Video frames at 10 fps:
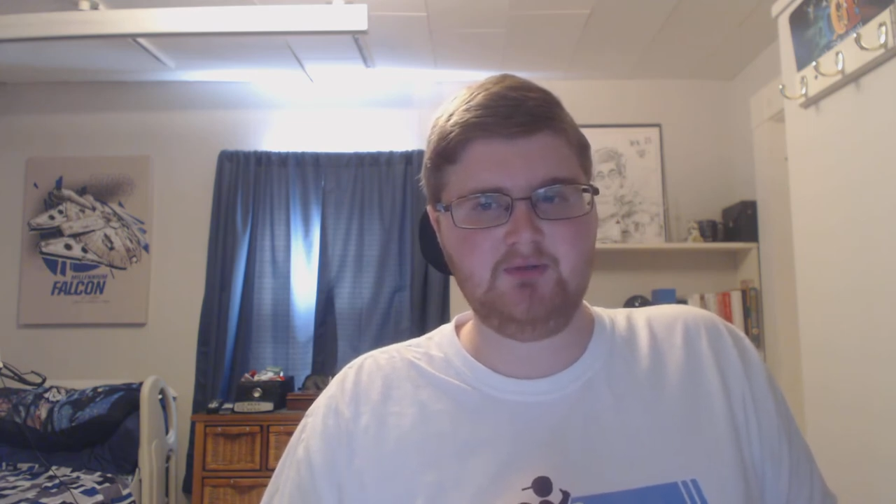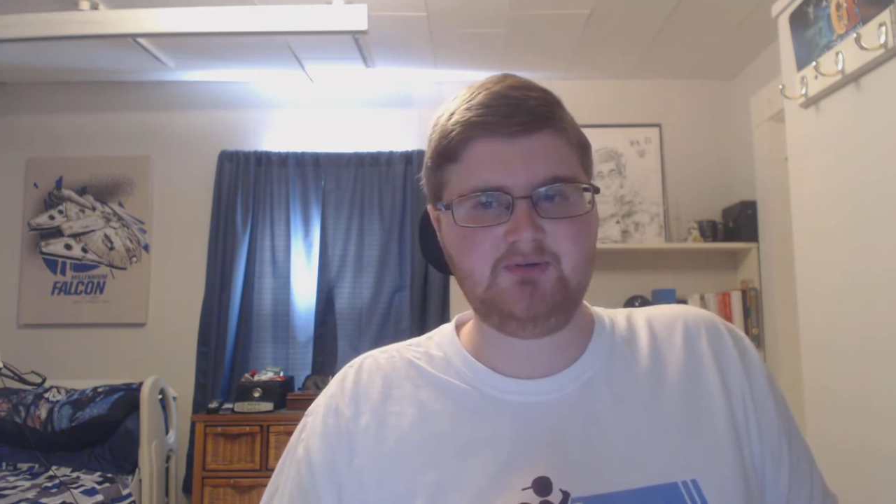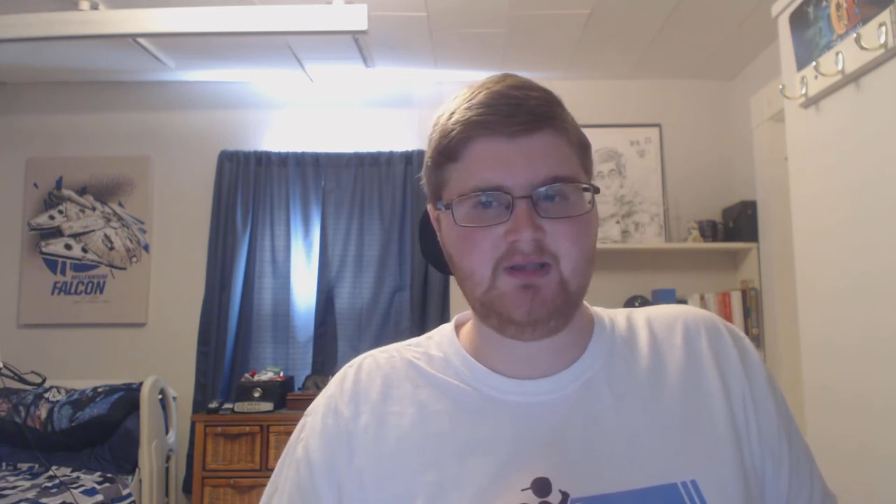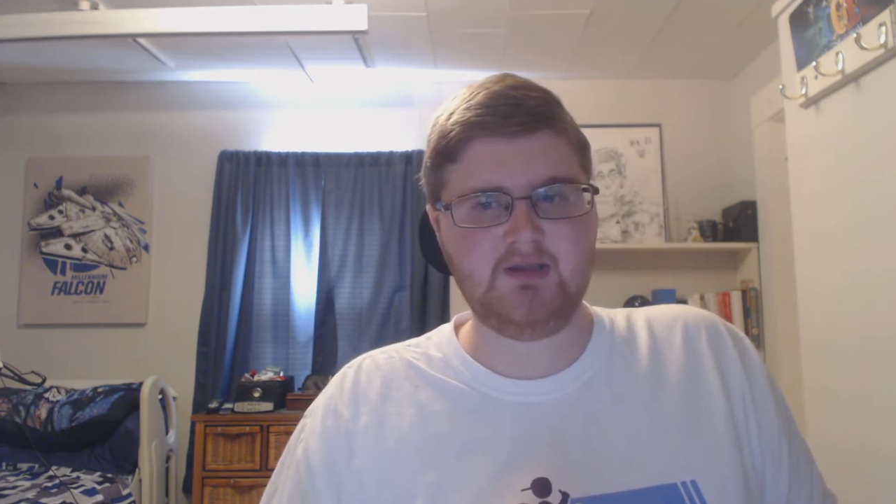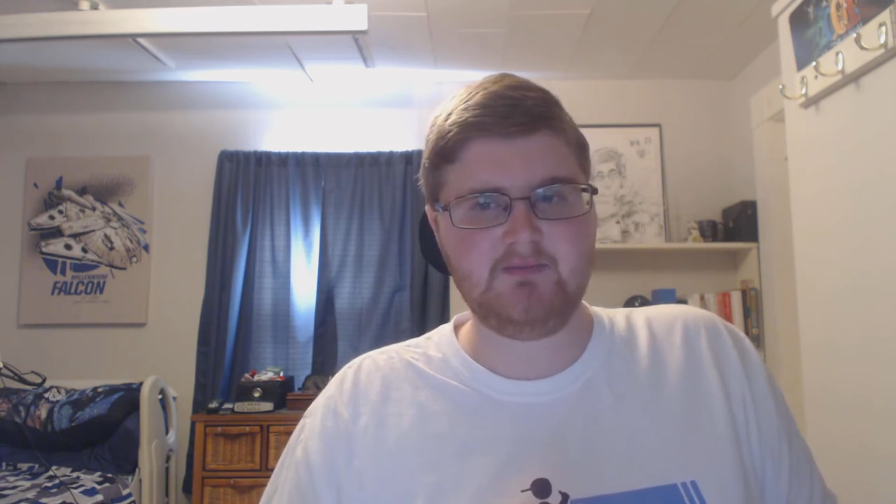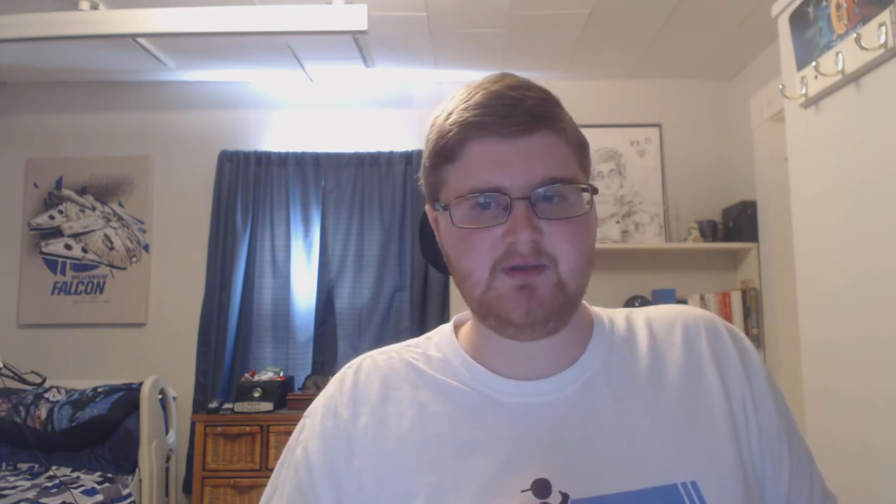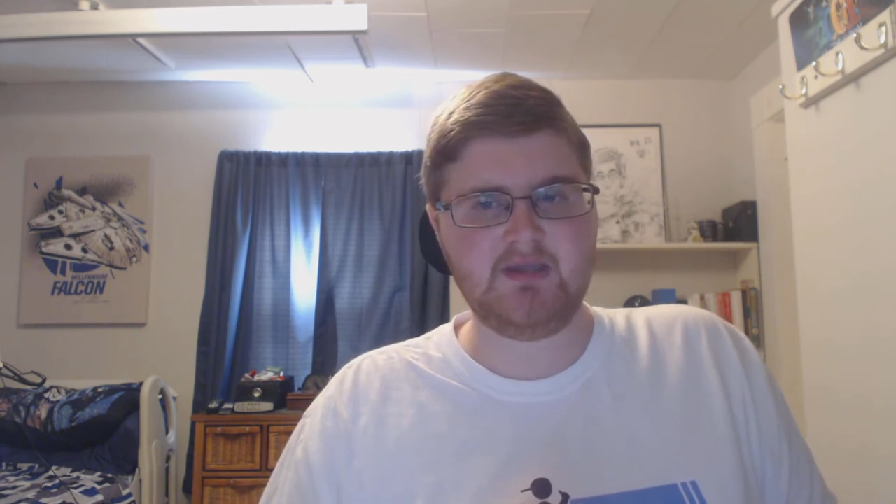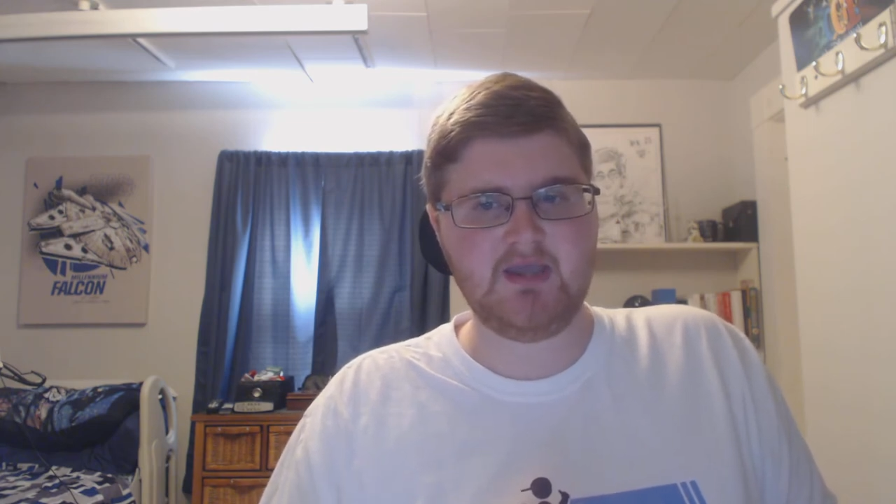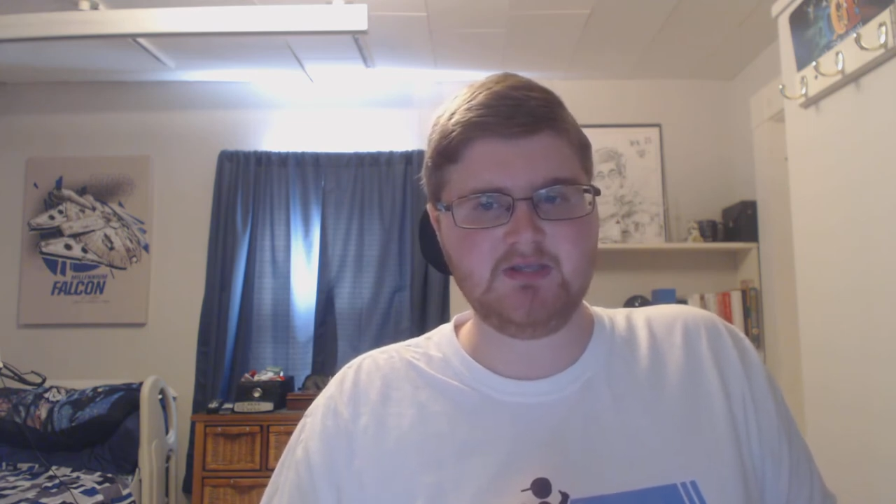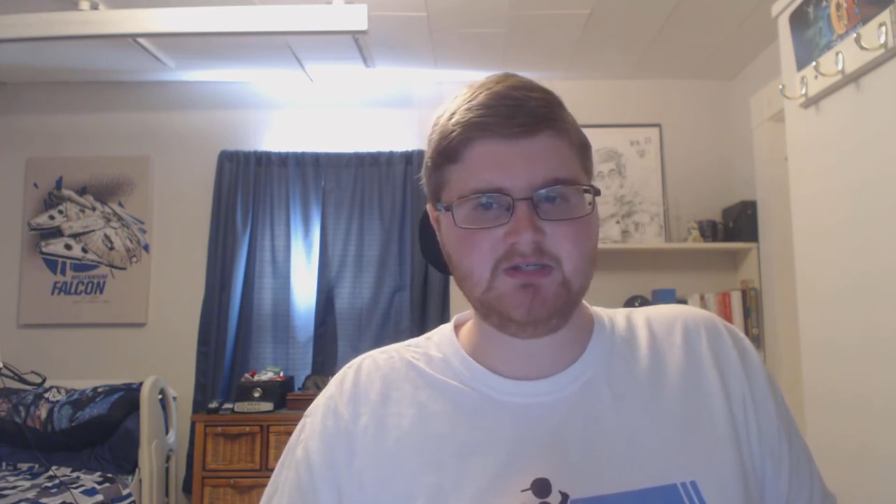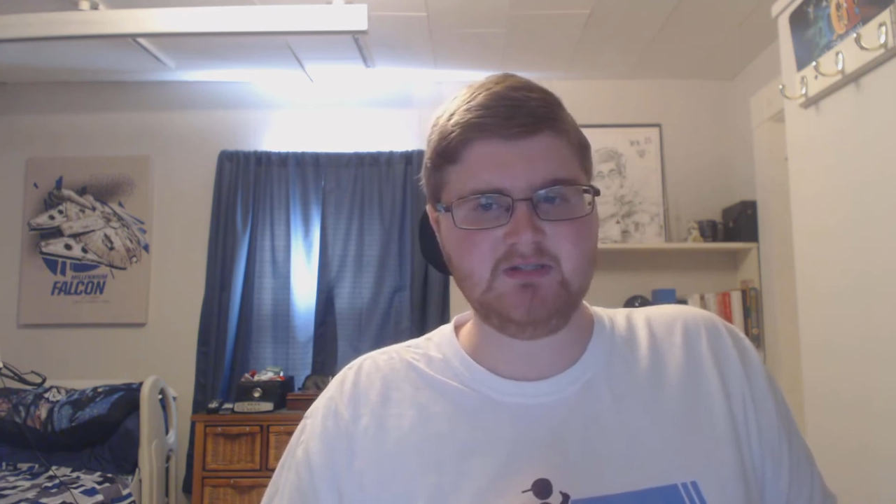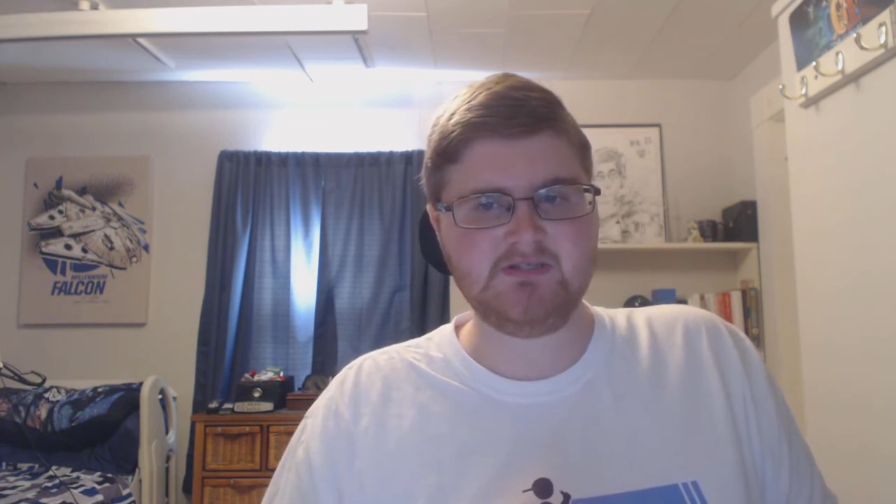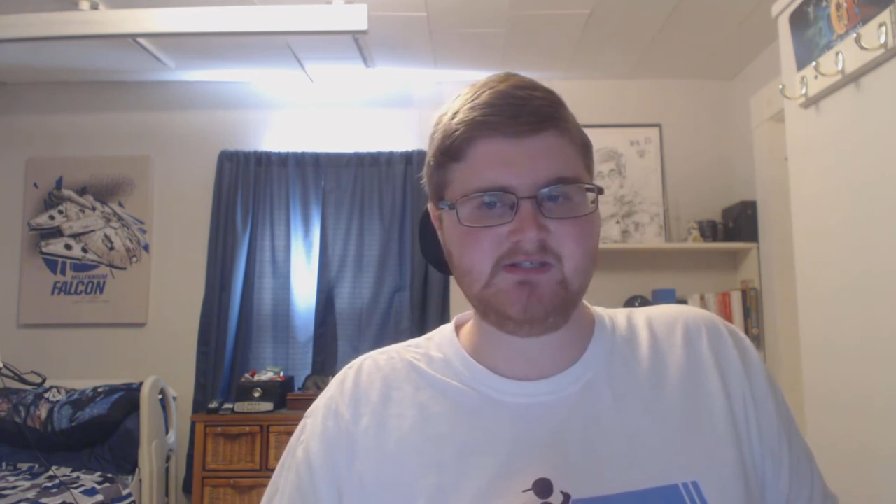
alternate communication.